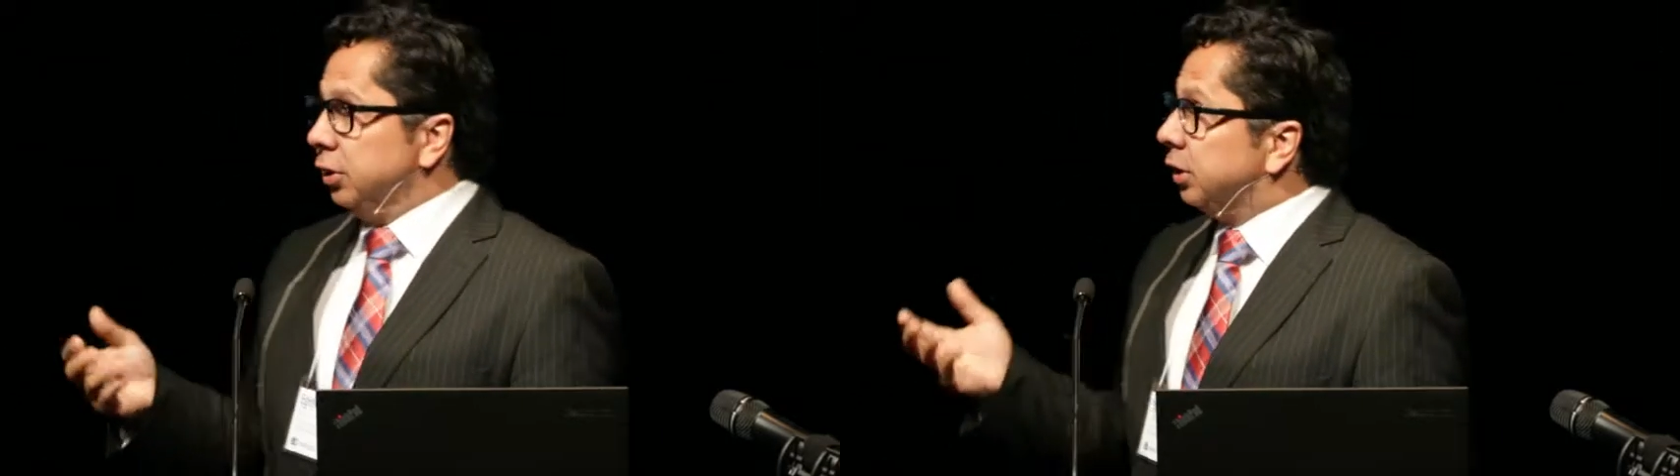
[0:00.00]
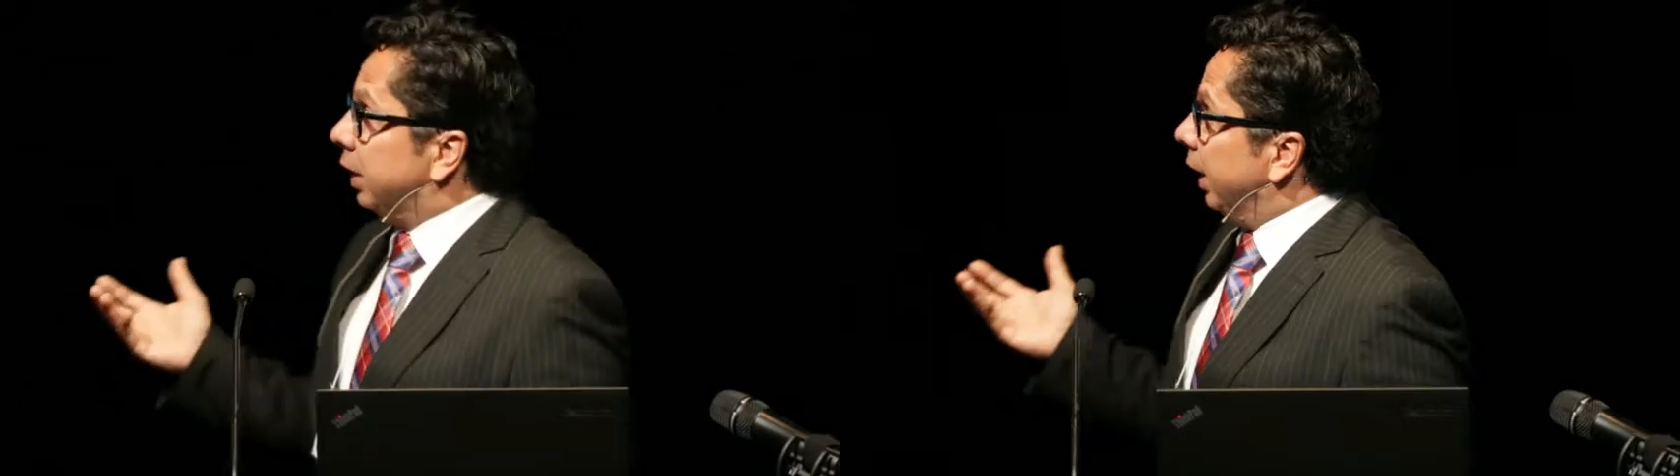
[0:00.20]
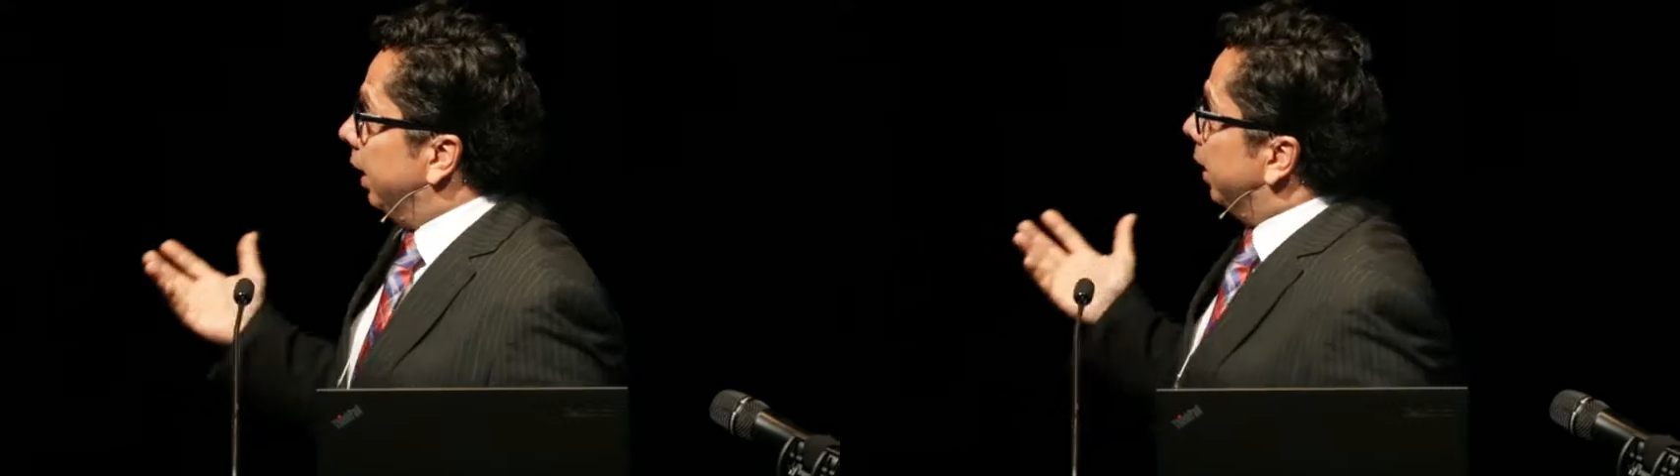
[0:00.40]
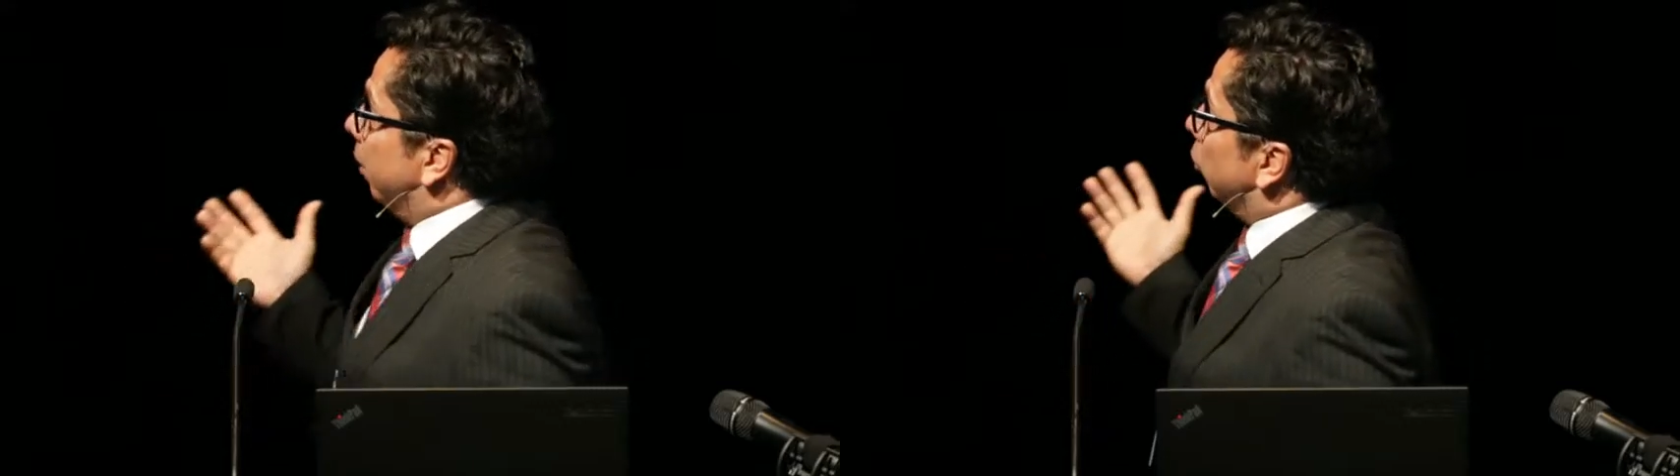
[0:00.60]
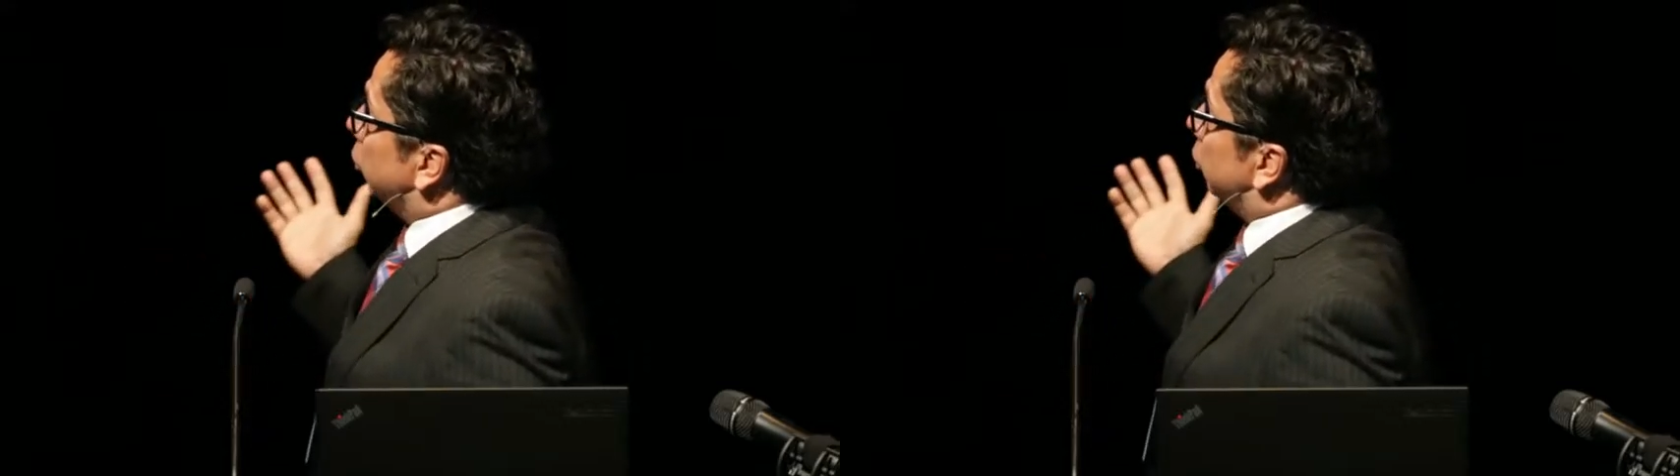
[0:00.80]
the skin,
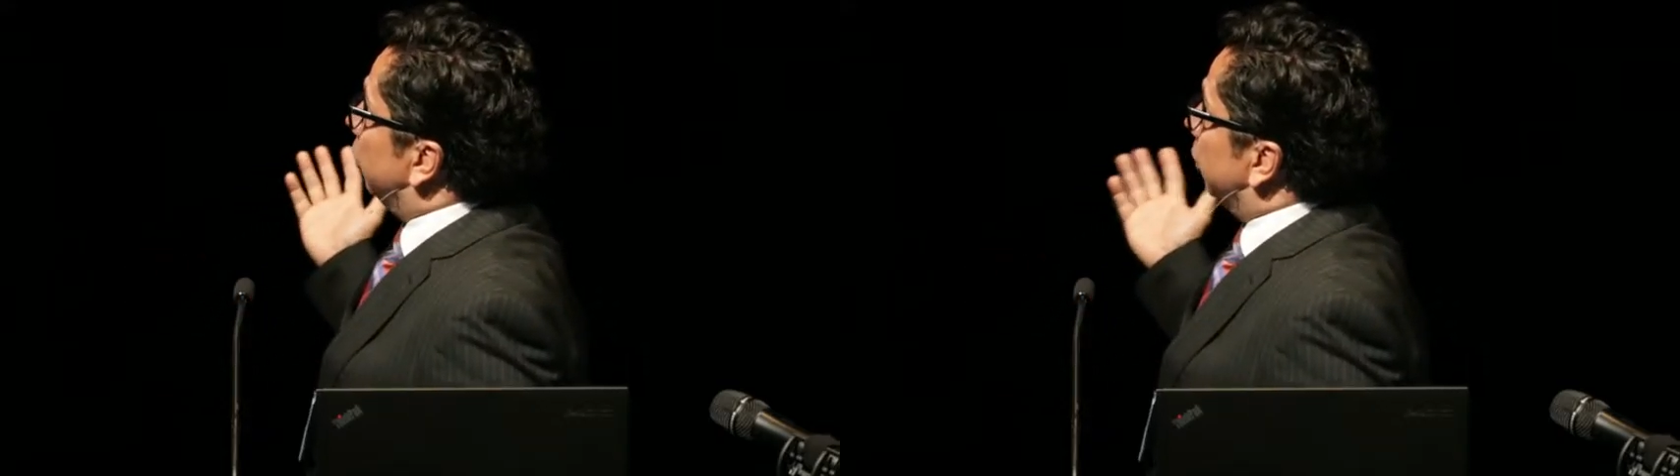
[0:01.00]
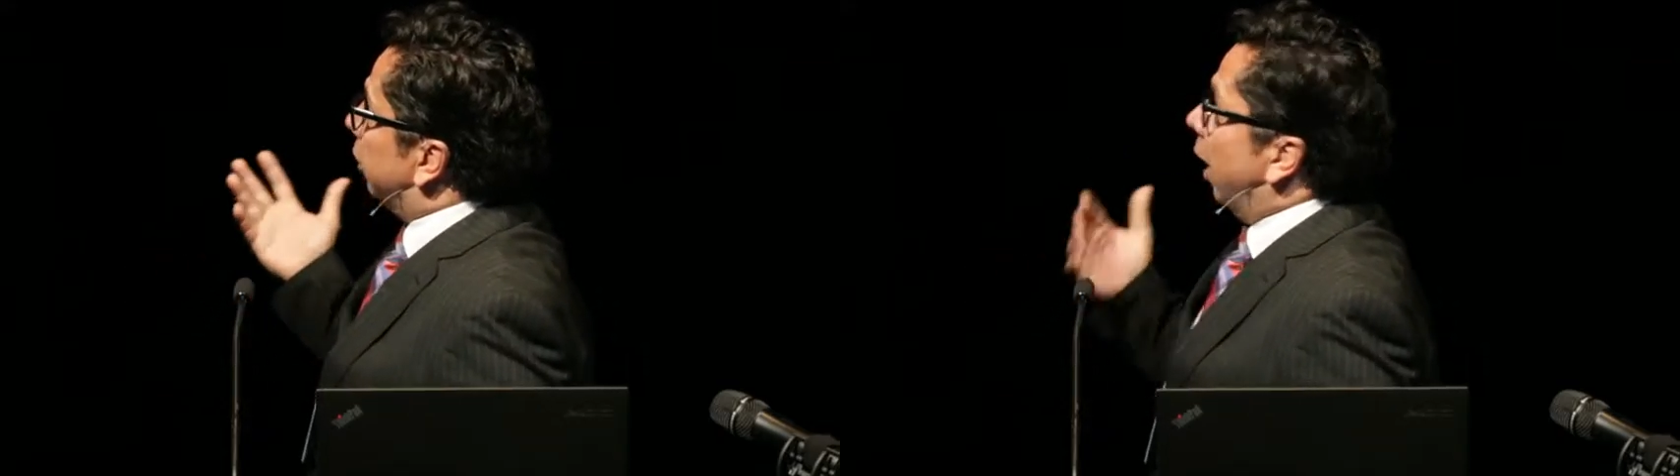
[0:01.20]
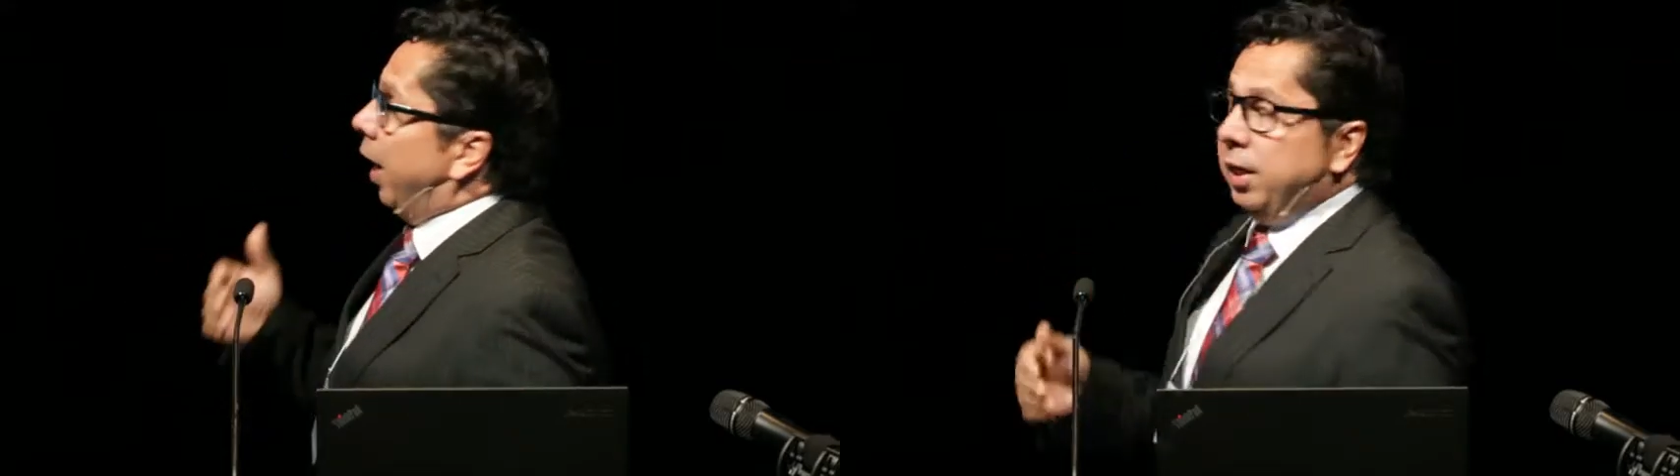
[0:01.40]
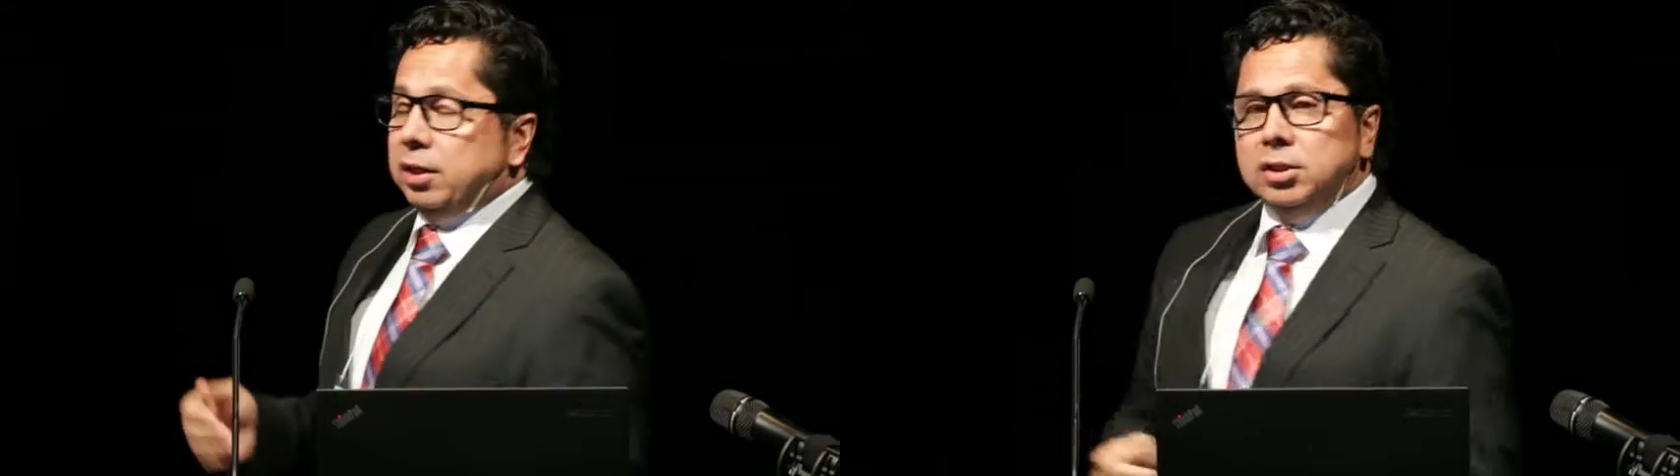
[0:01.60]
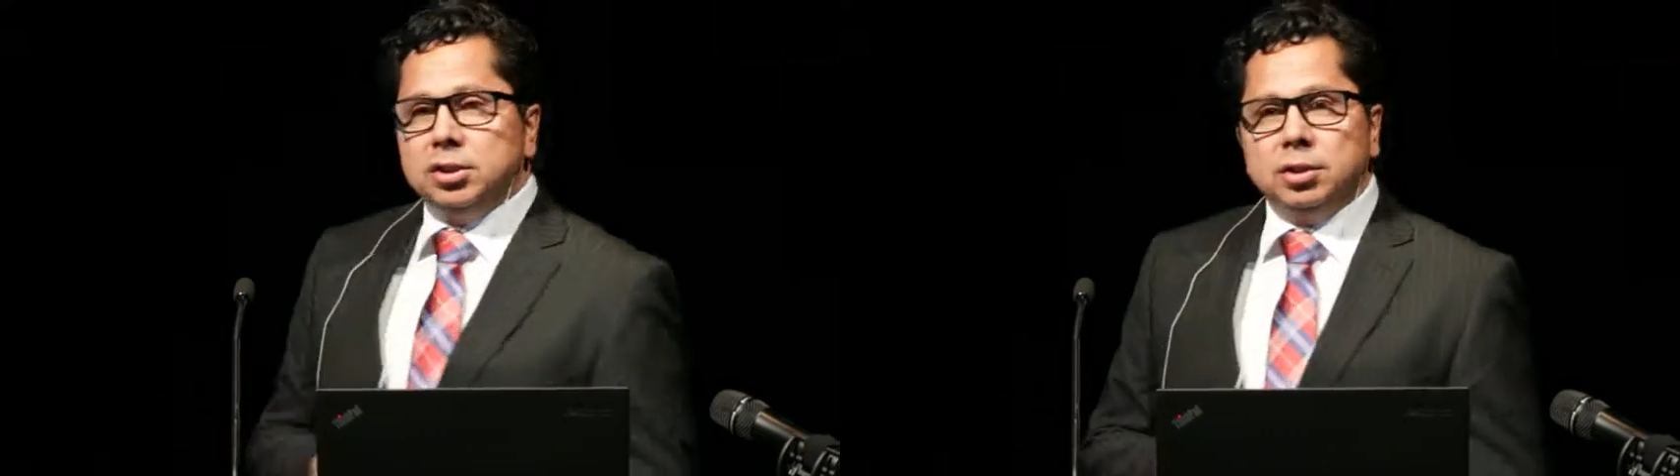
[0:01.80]
and also the, the
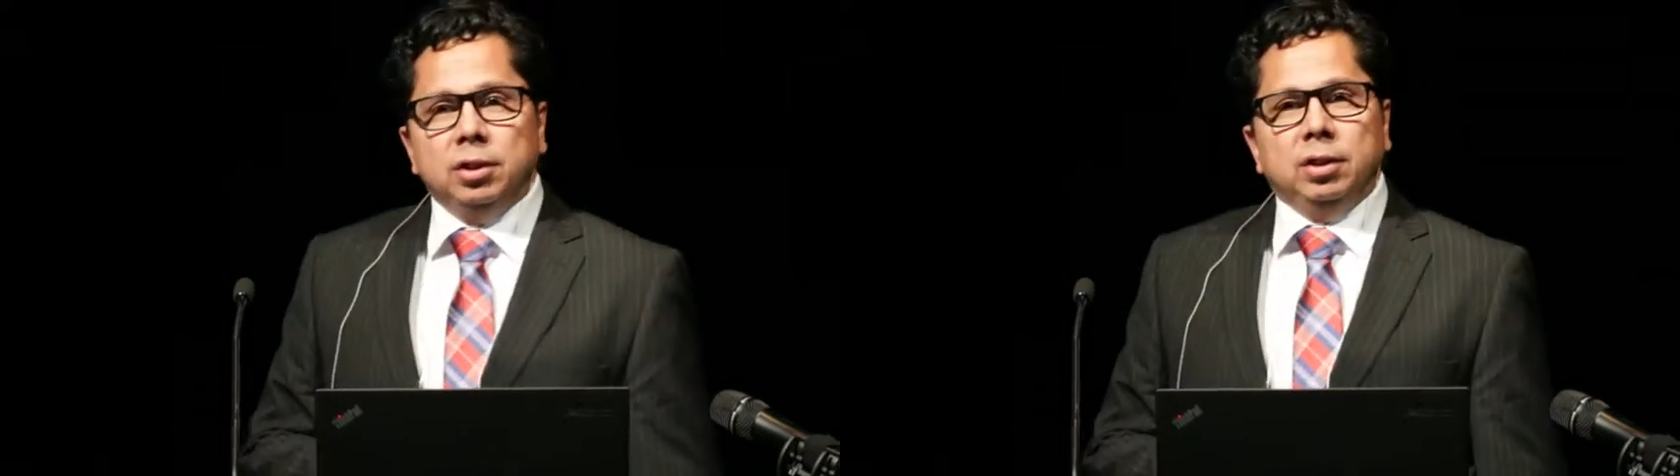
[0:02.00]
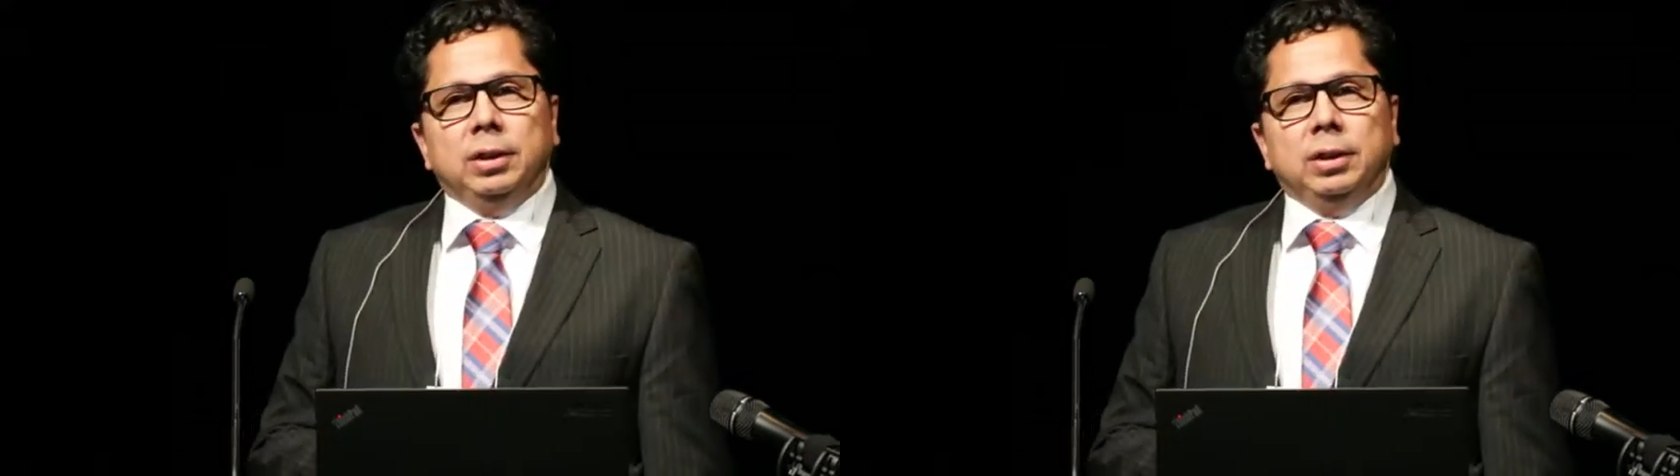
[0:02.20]
icons.